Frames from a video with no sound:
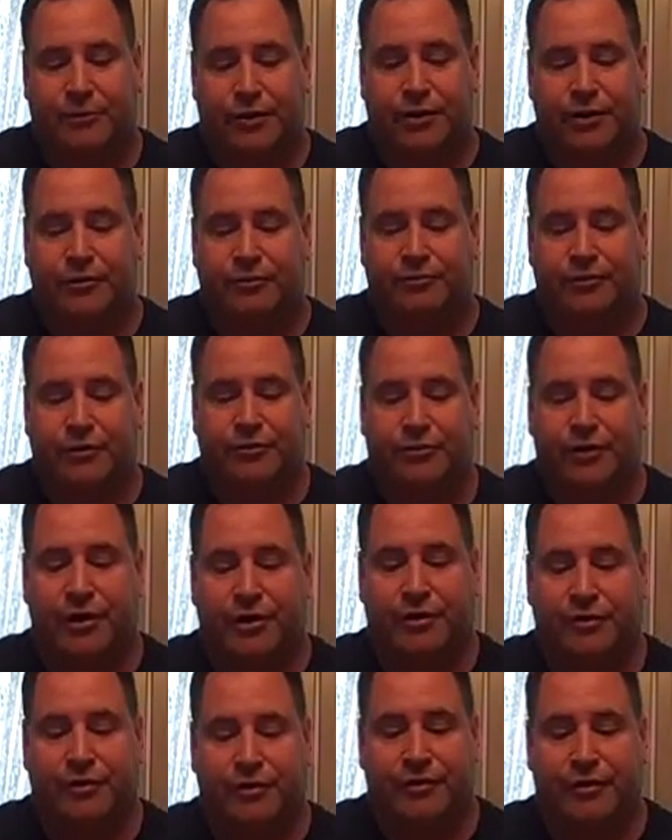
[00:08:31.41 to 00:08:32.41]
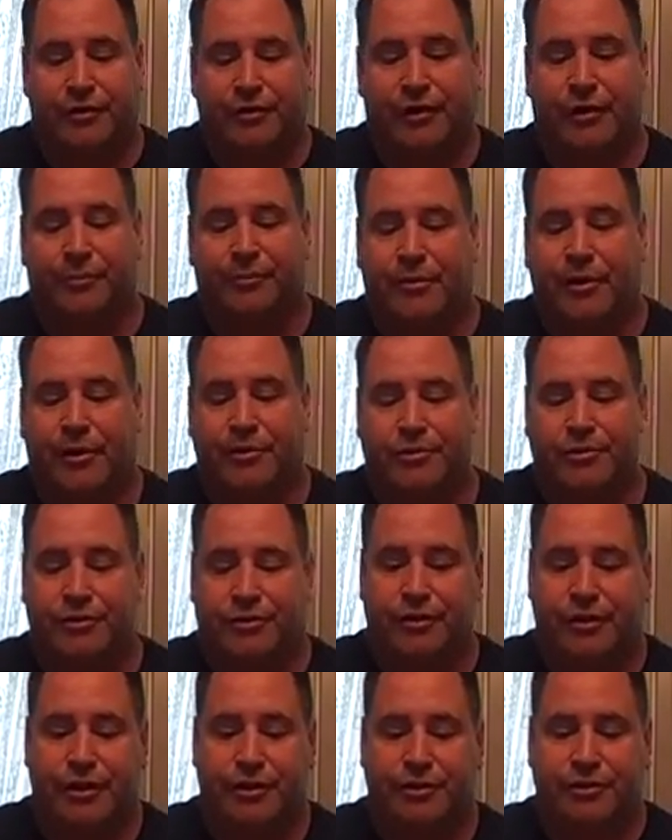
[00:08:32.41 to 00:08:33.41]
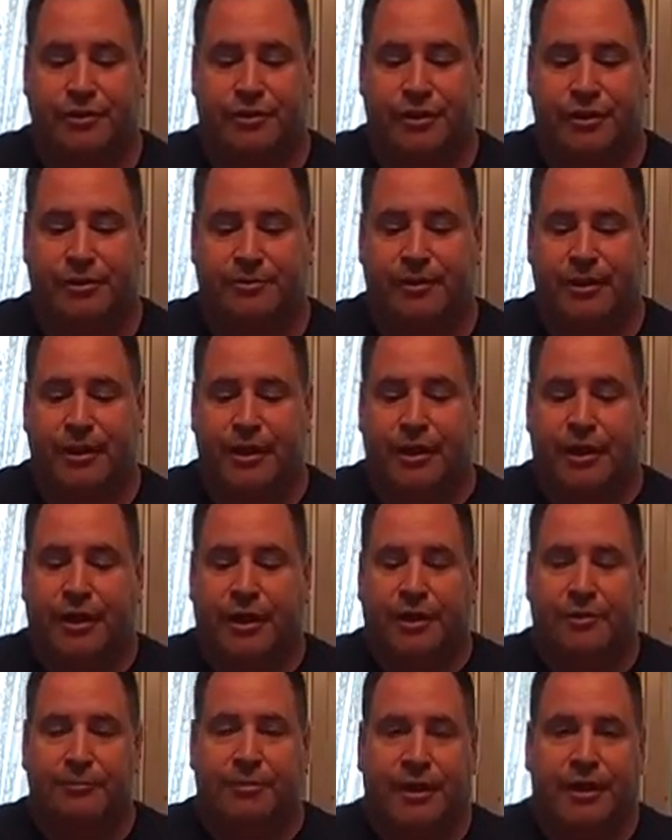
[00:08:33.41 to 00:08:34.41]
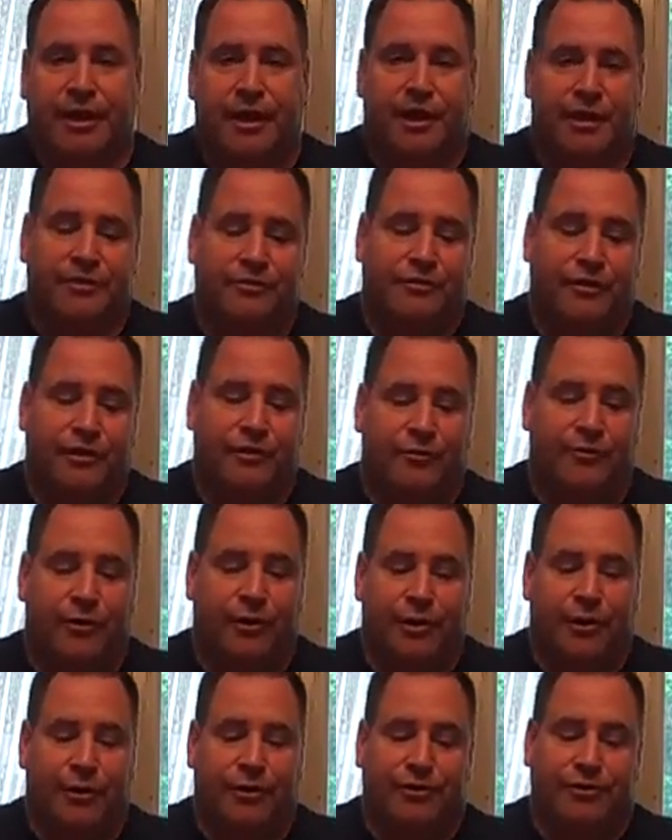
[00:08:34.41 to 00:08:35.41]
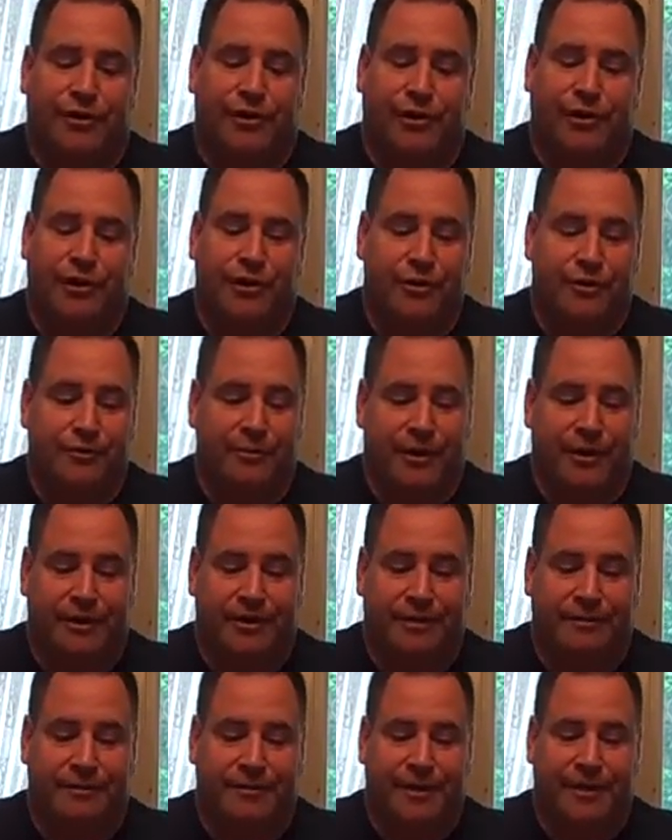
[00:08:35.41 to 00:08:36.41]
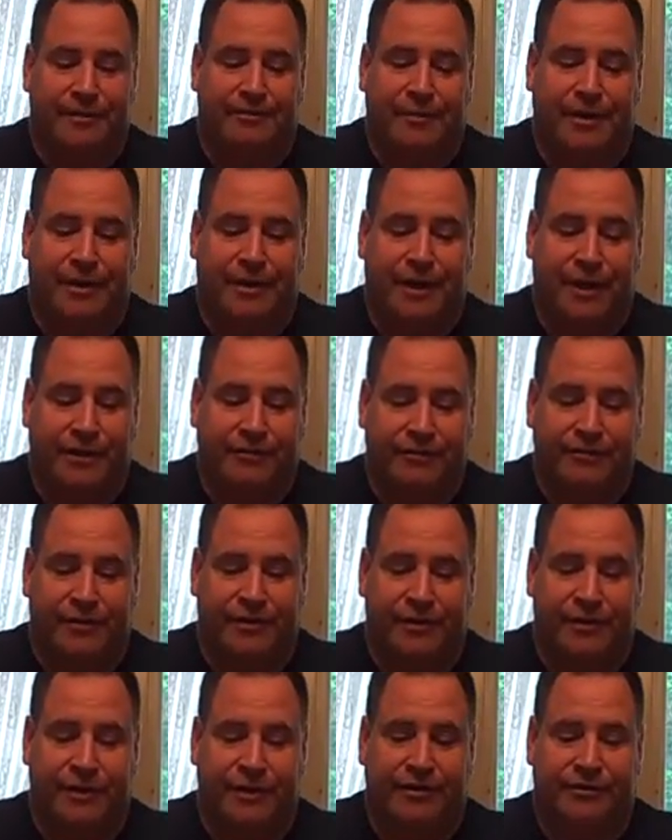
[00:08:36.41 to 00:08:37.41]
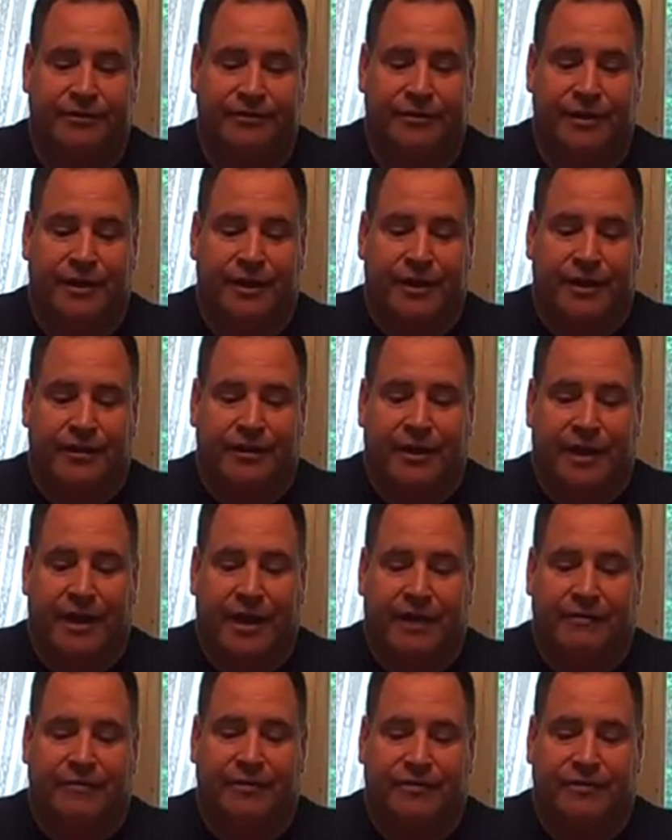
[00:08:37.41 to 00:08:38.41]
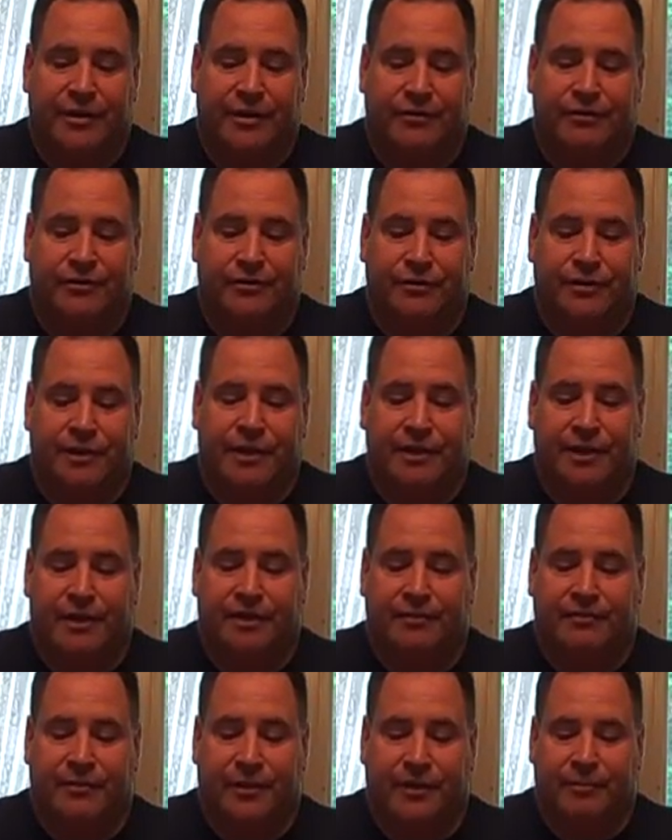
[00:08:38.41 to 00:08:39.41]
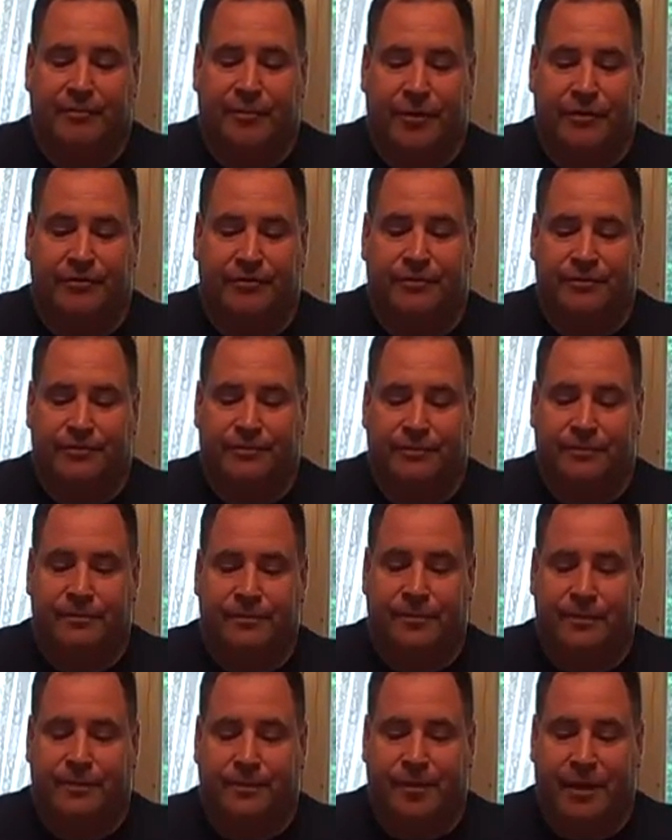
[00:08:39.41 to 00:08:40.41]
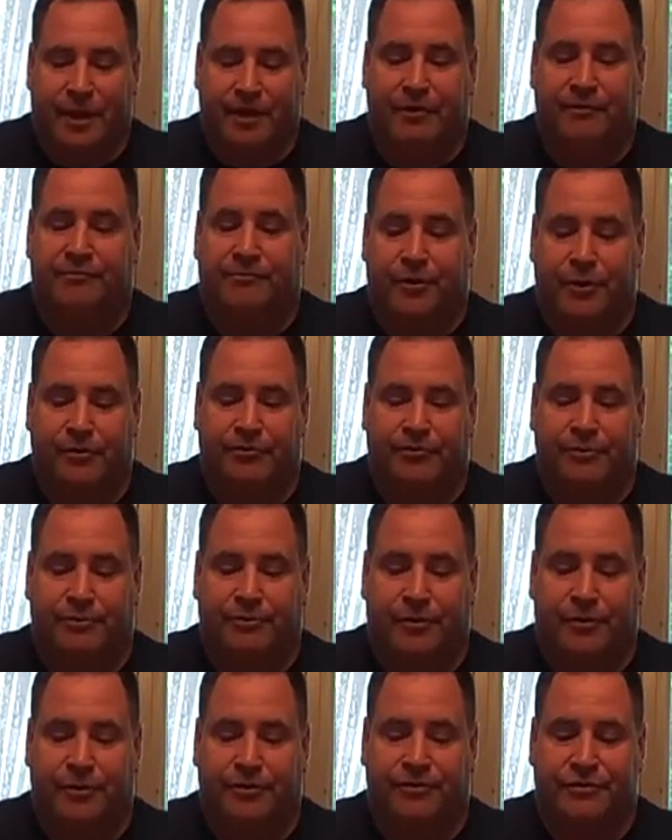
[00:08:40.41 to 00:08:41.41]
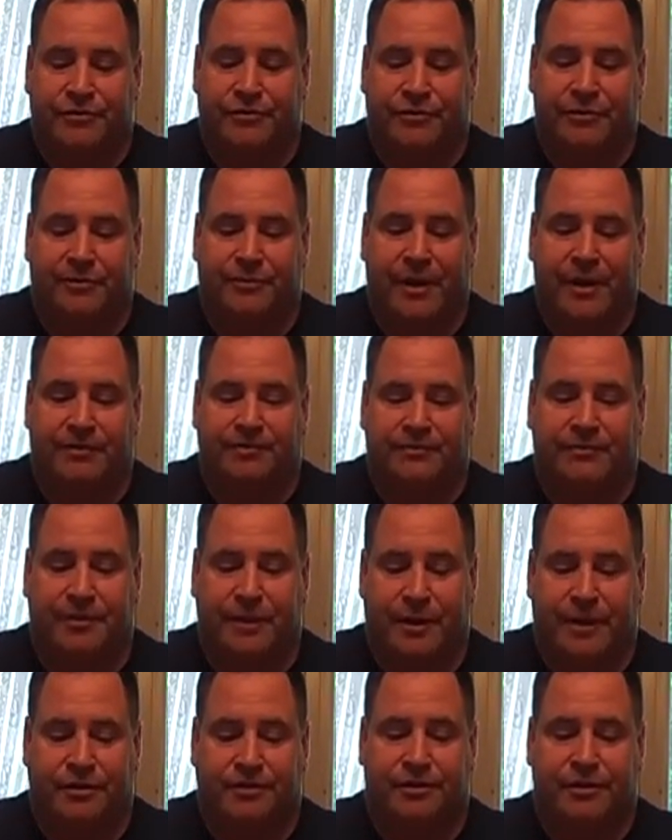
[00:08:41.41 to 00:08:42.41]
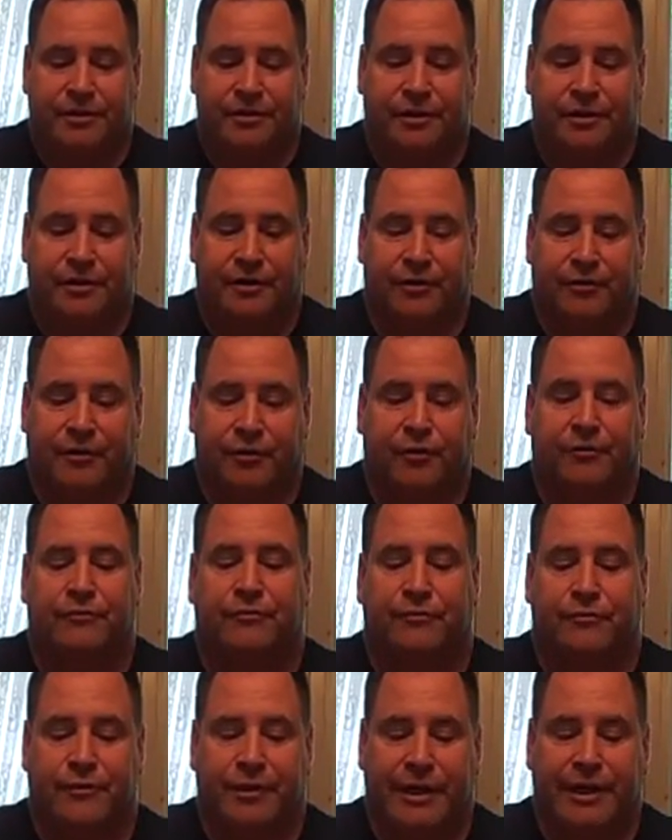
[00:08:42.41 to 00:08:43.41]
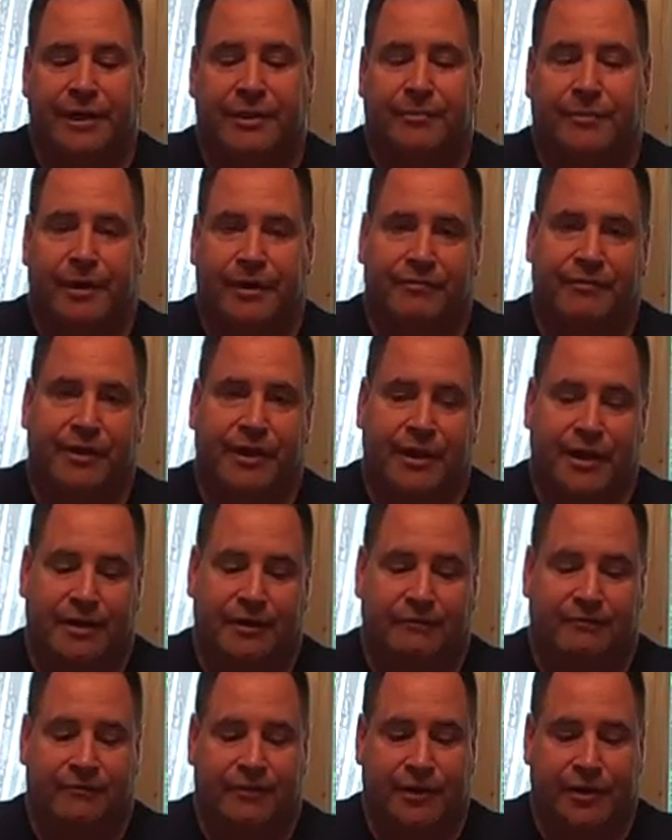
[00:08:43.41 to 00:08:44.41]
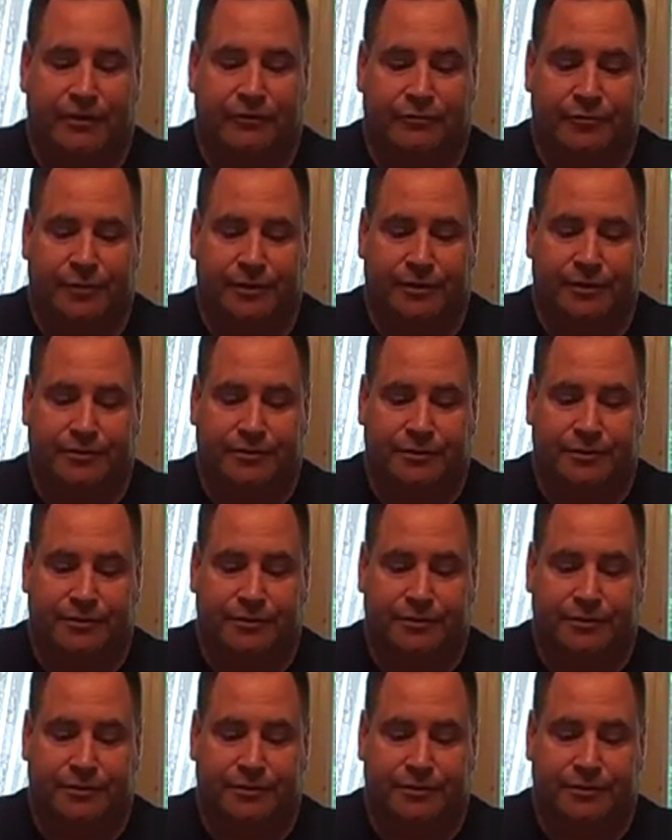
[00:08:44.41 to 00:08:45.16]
We use a critical theory approach to leadership because our workers are human, and because of this, they have essential needs, and of most importance is the emancipation or freedom of the individual.